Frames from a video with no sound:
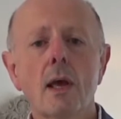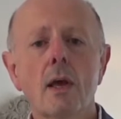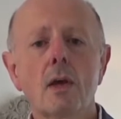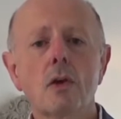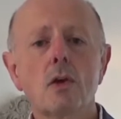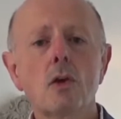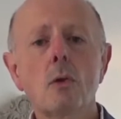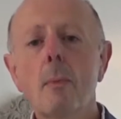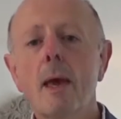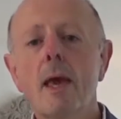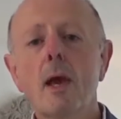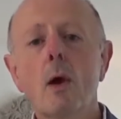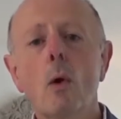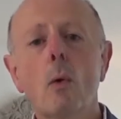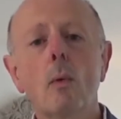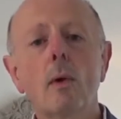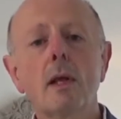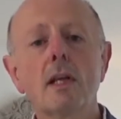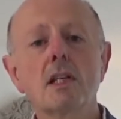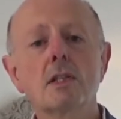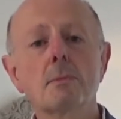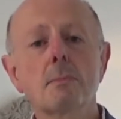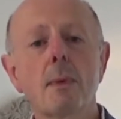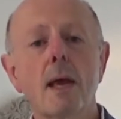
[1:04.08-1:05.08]
you may
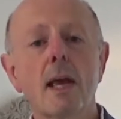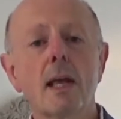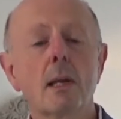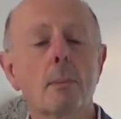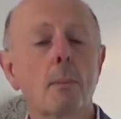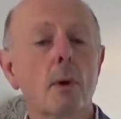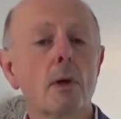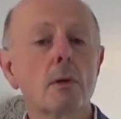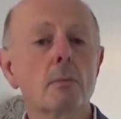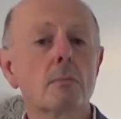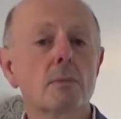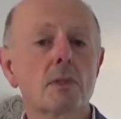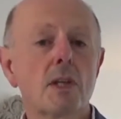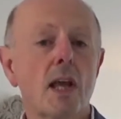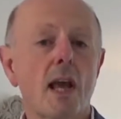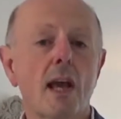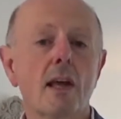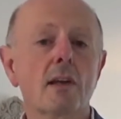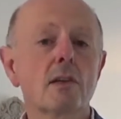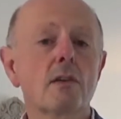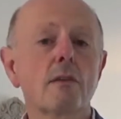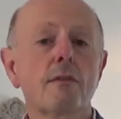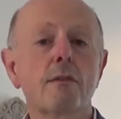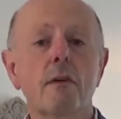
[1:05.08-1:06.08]
only spend about
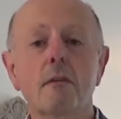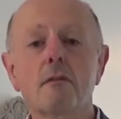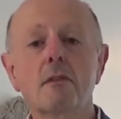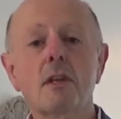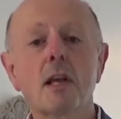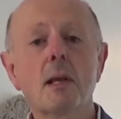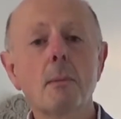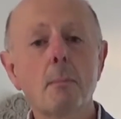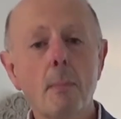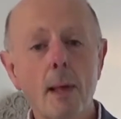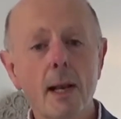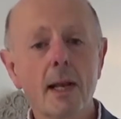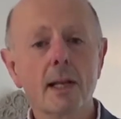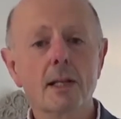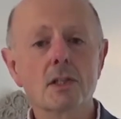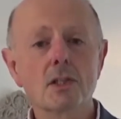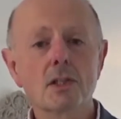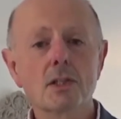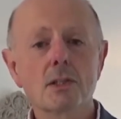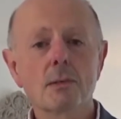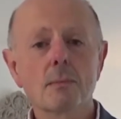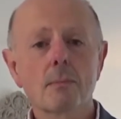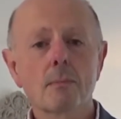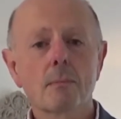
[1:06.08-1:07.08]
ten to fifteen
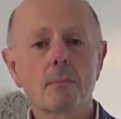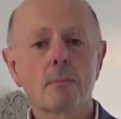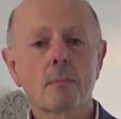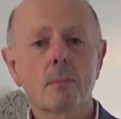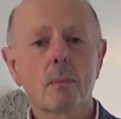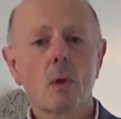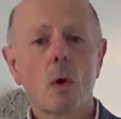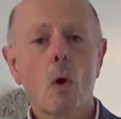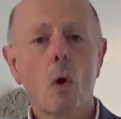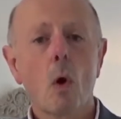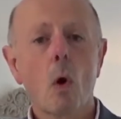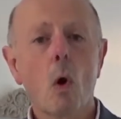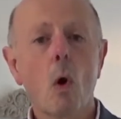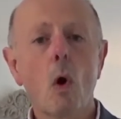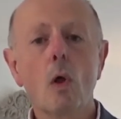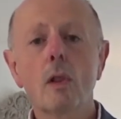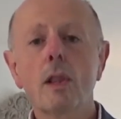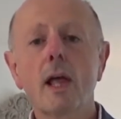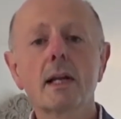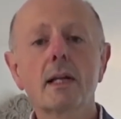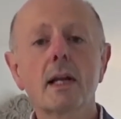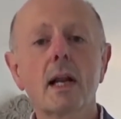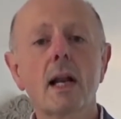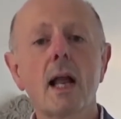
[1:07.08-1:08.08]
minutes. All
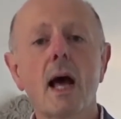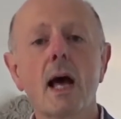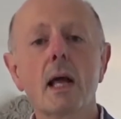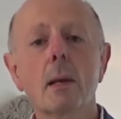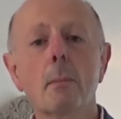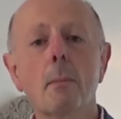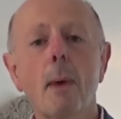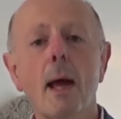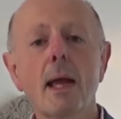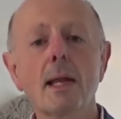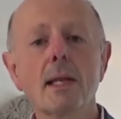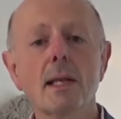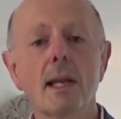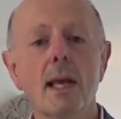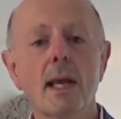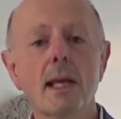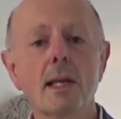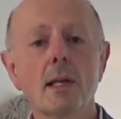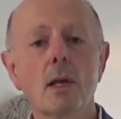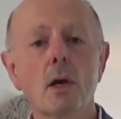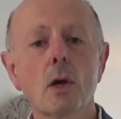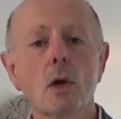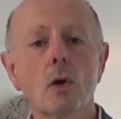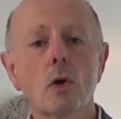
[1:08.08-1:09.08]
that client might
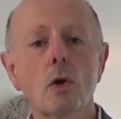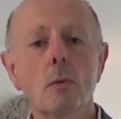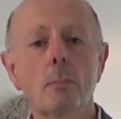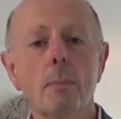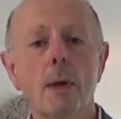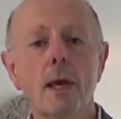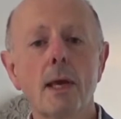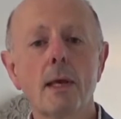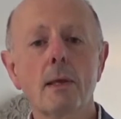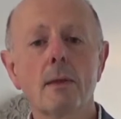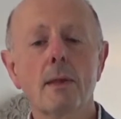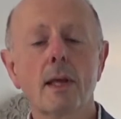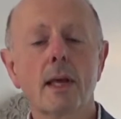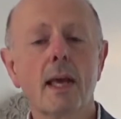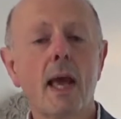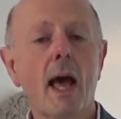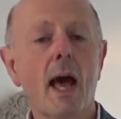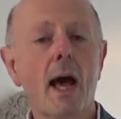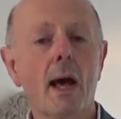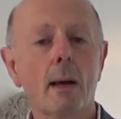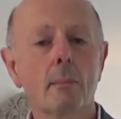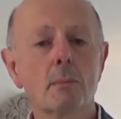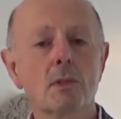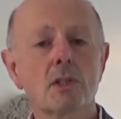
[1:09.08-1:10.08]
need could be the
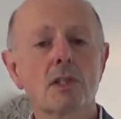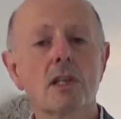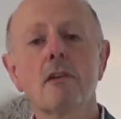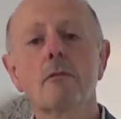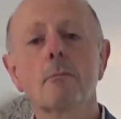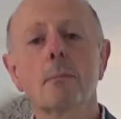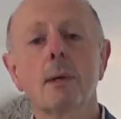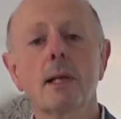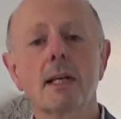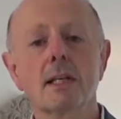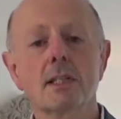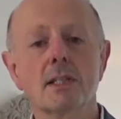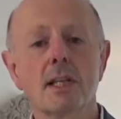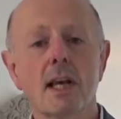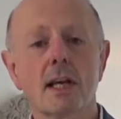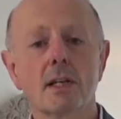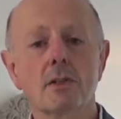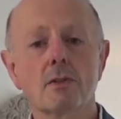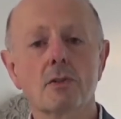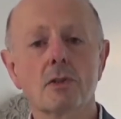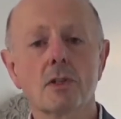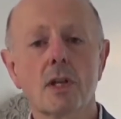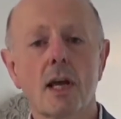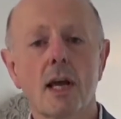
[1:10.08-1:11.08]
calm, safe place
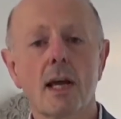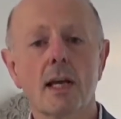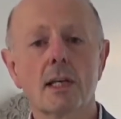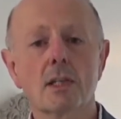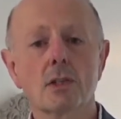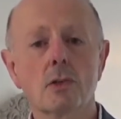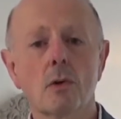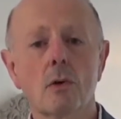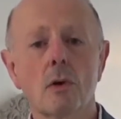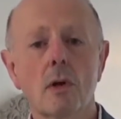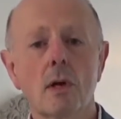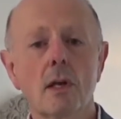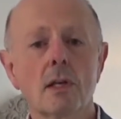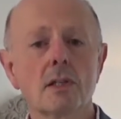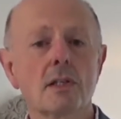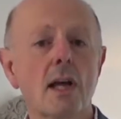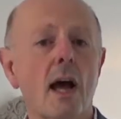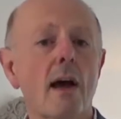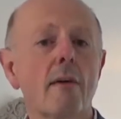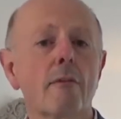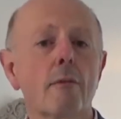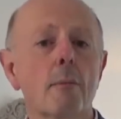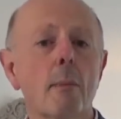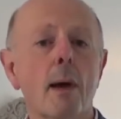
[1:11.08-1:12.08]
exercise or
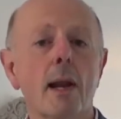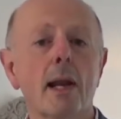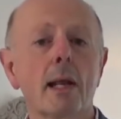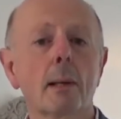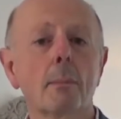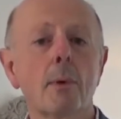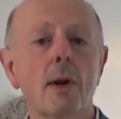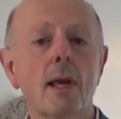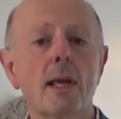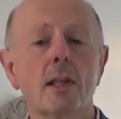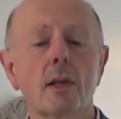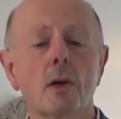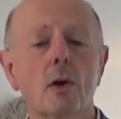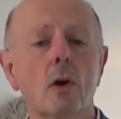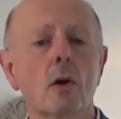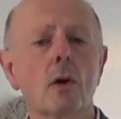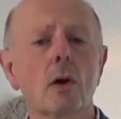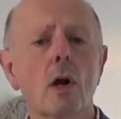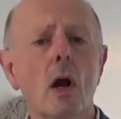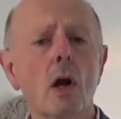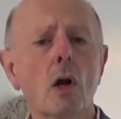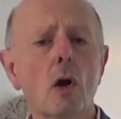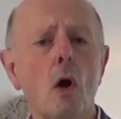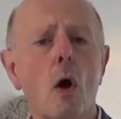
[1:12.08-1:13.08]
diaphragmatic breathing
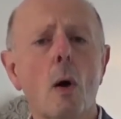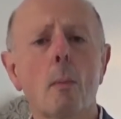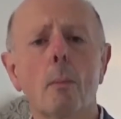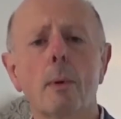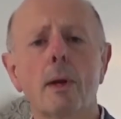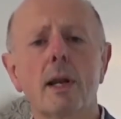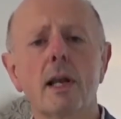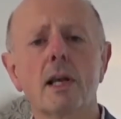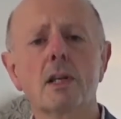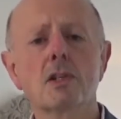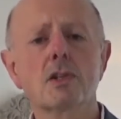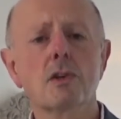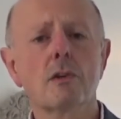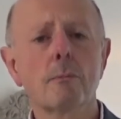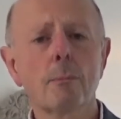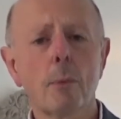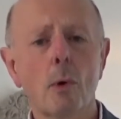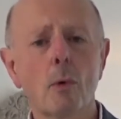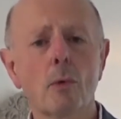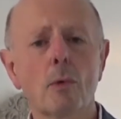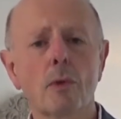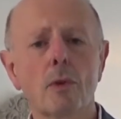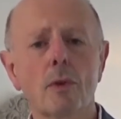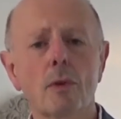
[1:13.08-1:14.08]
or a combination of
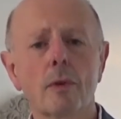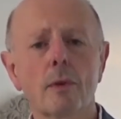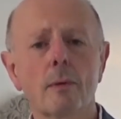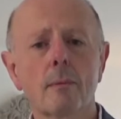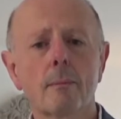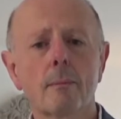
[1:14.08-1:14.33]
both.